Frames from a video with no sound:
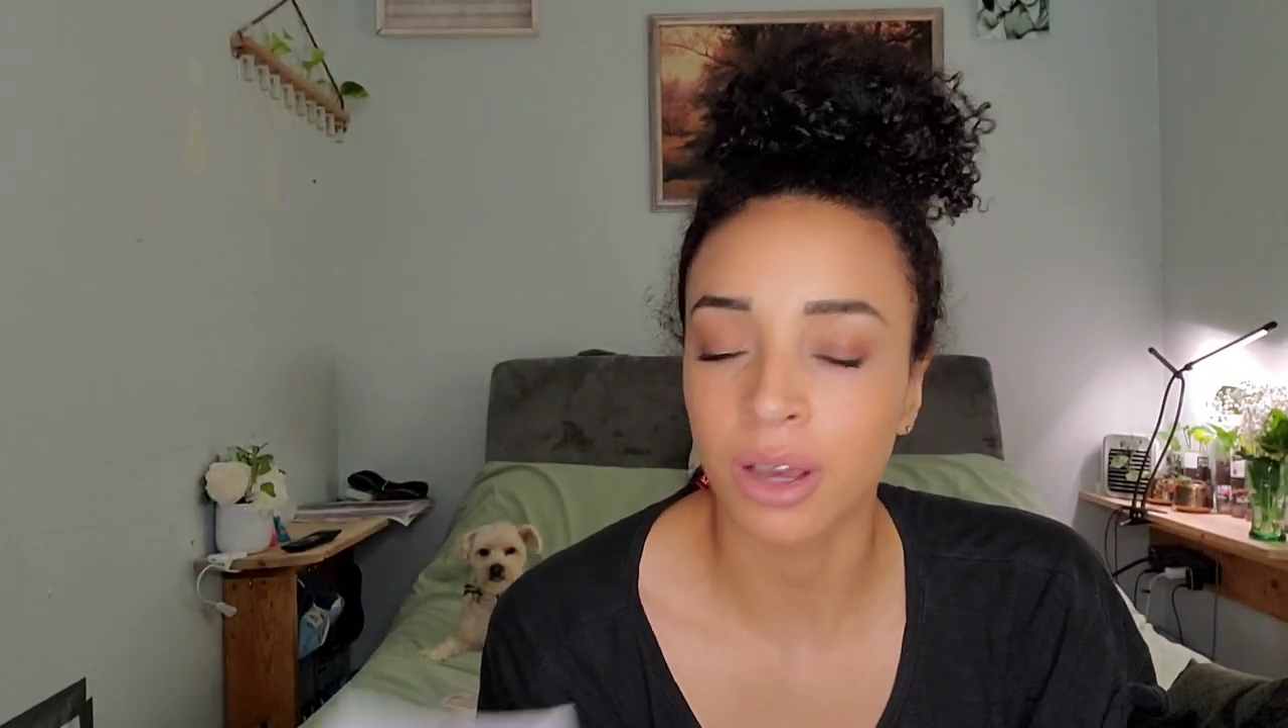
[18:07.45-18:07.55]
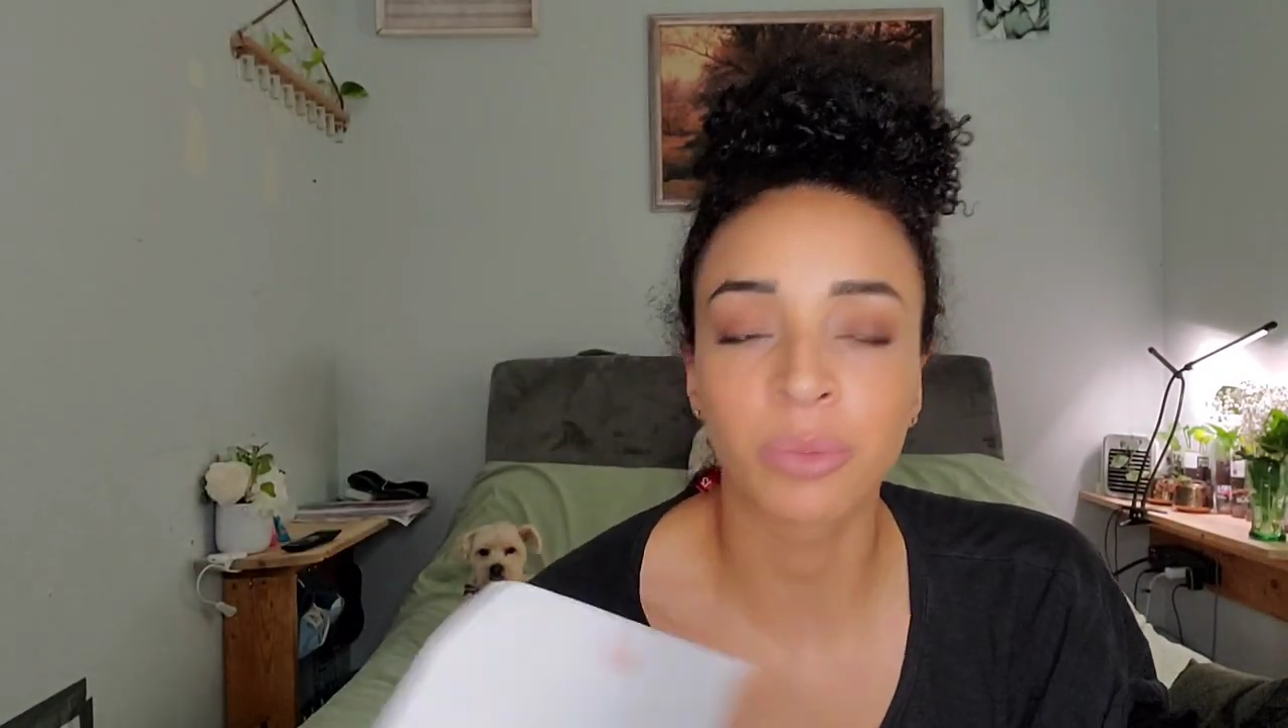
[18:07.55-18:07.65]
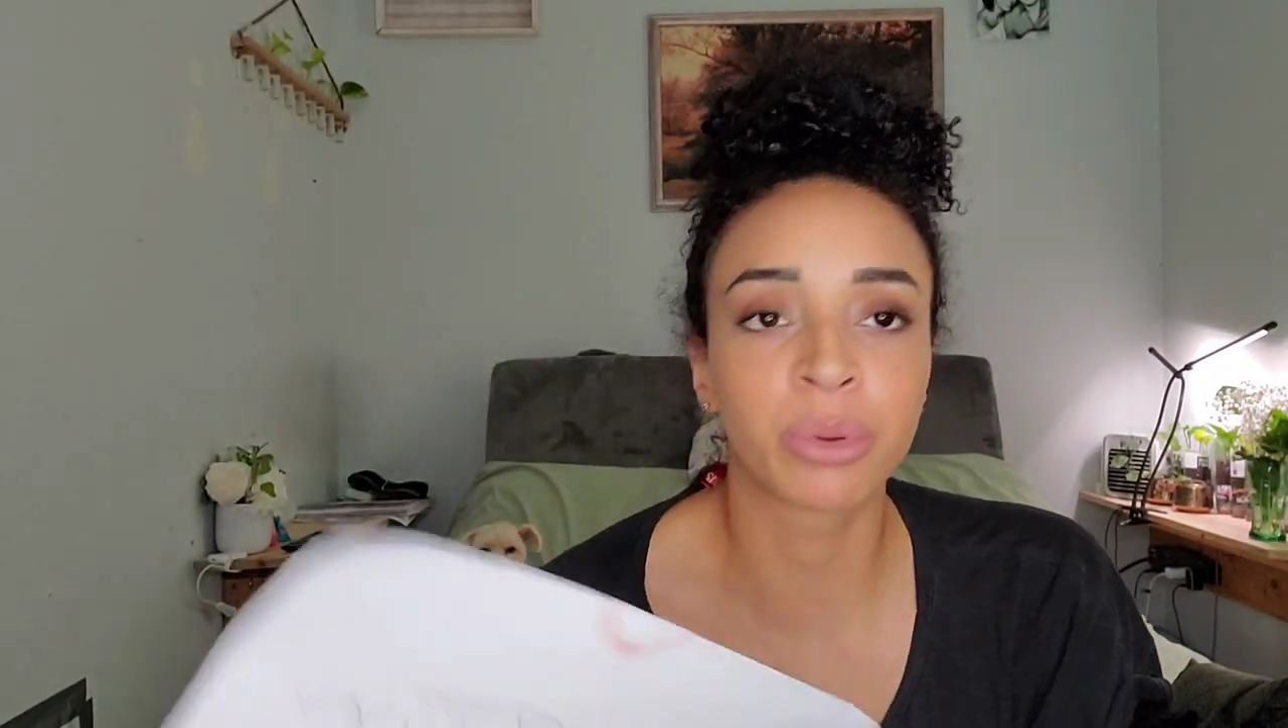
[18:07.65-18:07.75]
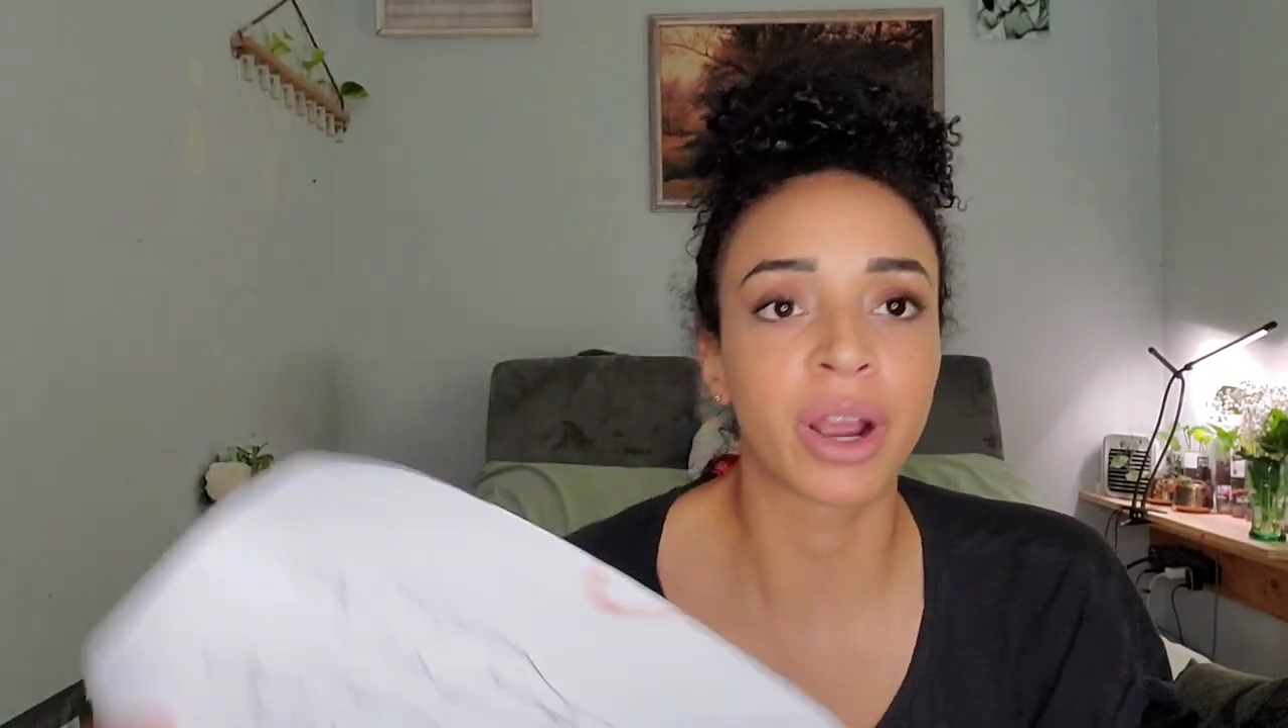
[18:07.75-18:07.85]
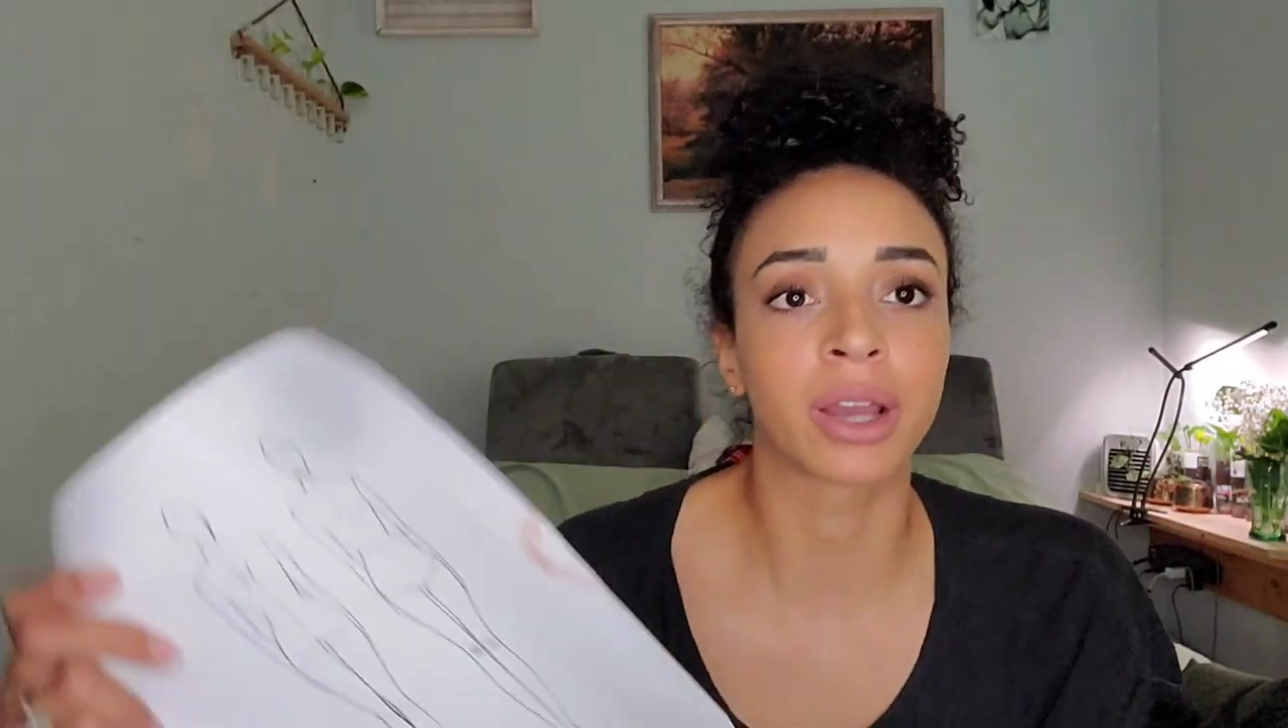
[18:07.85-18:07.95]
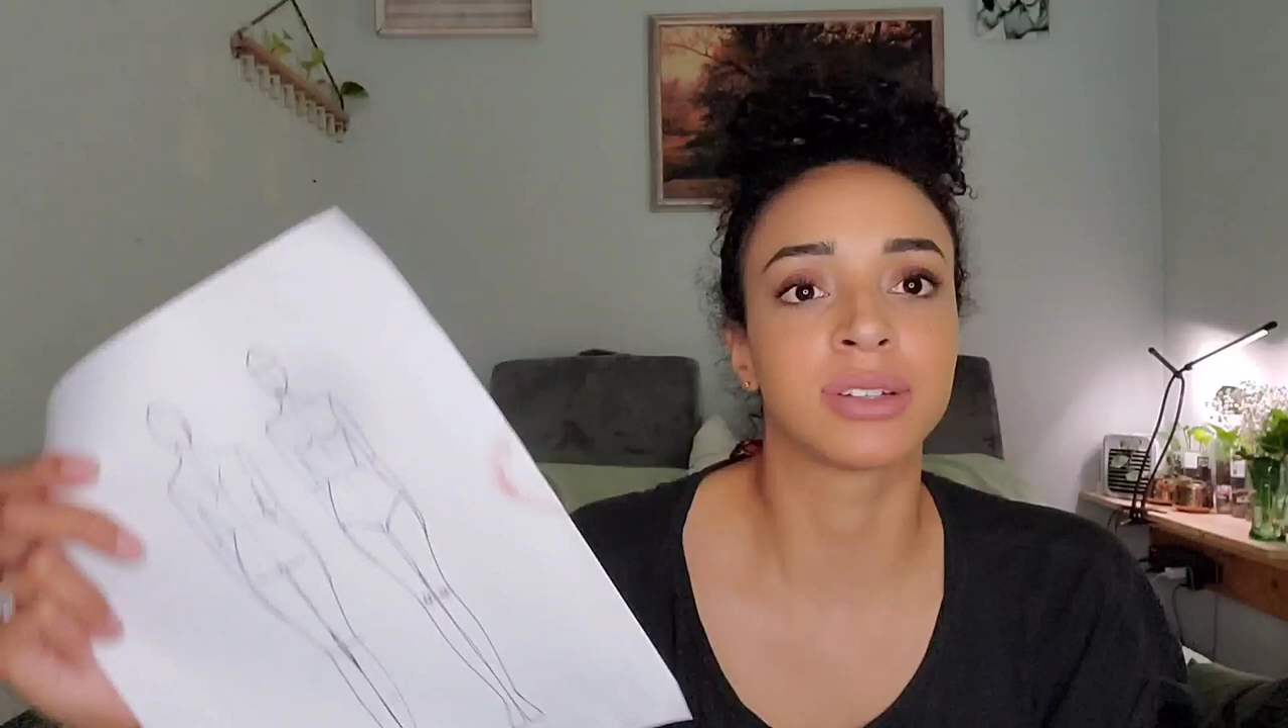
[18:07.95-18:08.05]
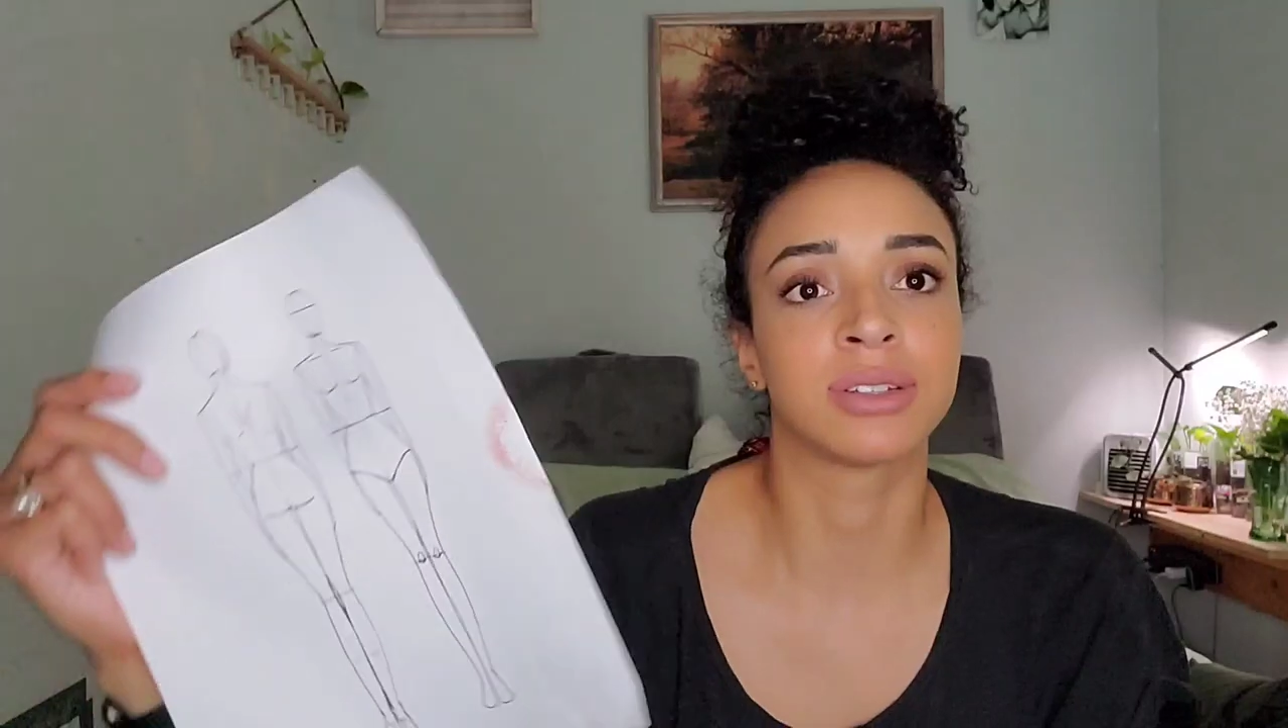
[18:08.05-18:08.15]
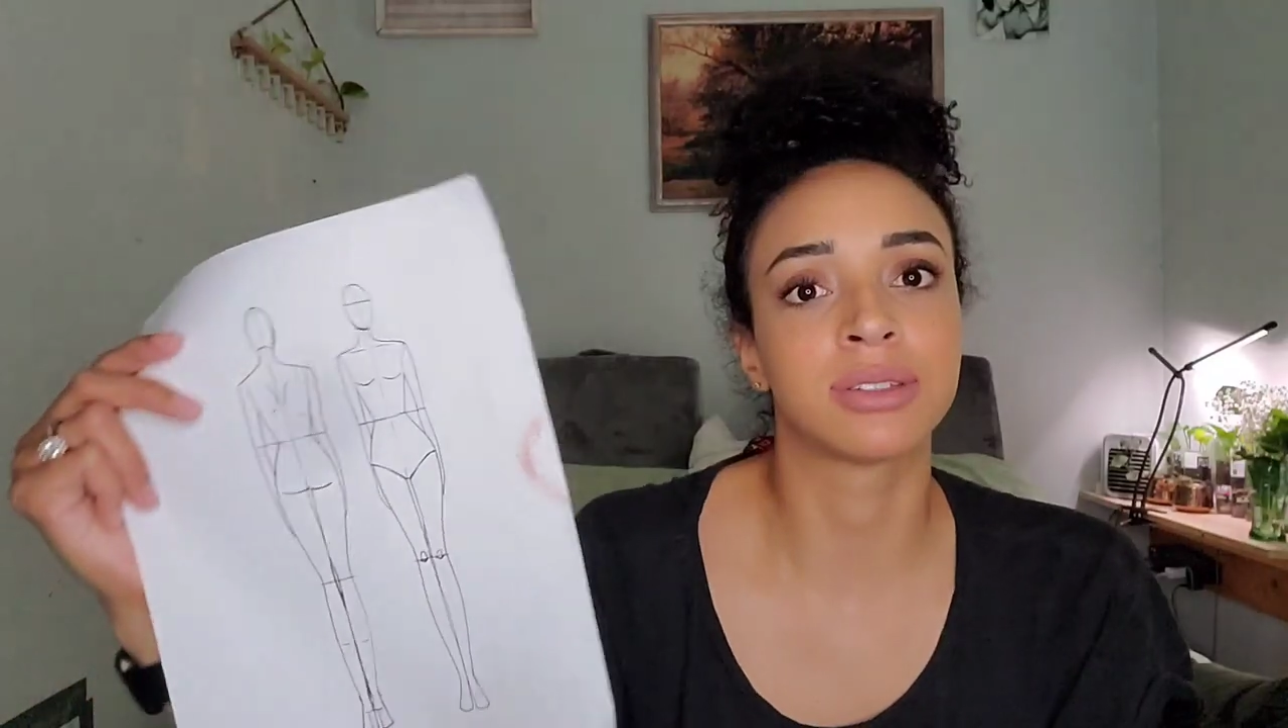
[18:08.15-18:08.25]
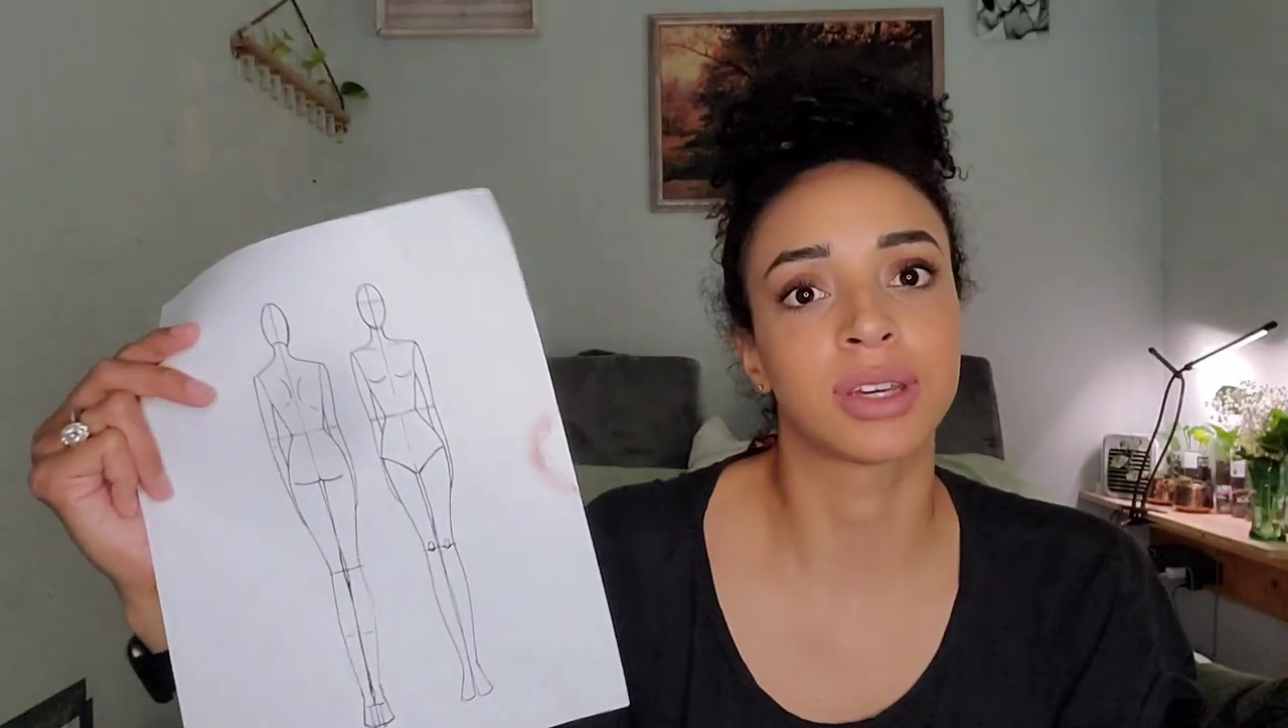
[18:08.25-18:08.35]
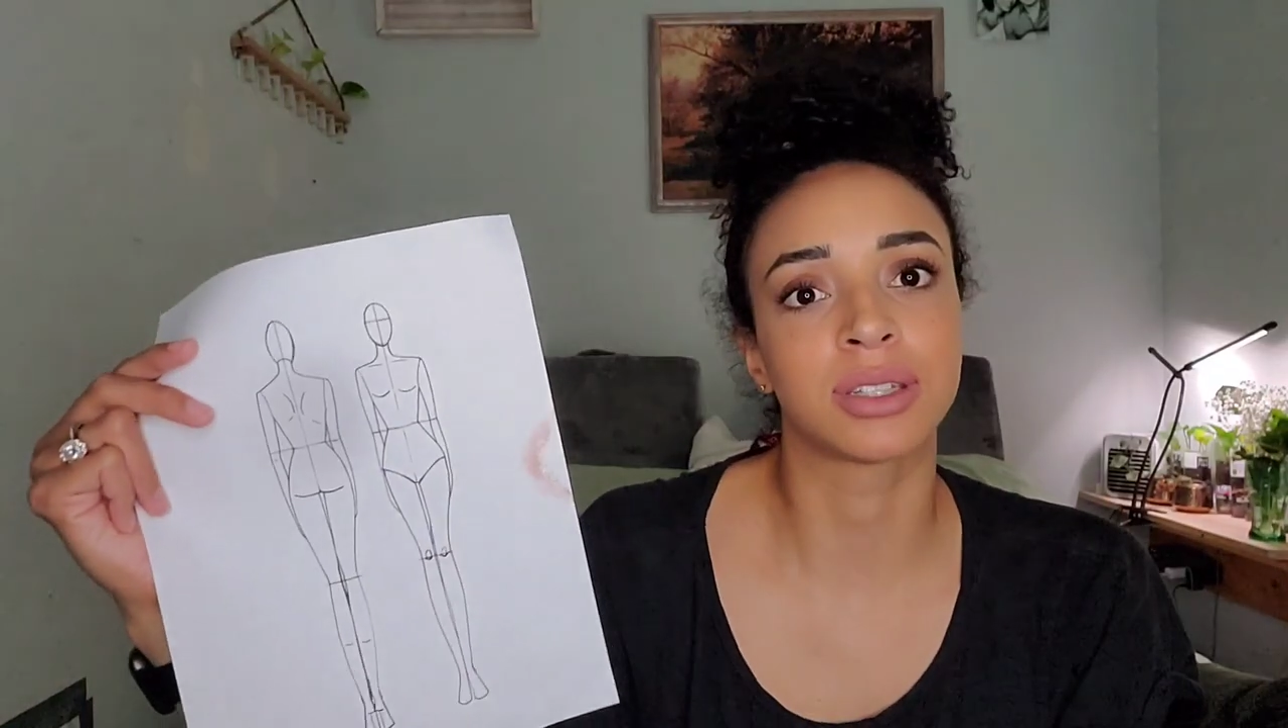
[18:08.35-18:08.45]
practice like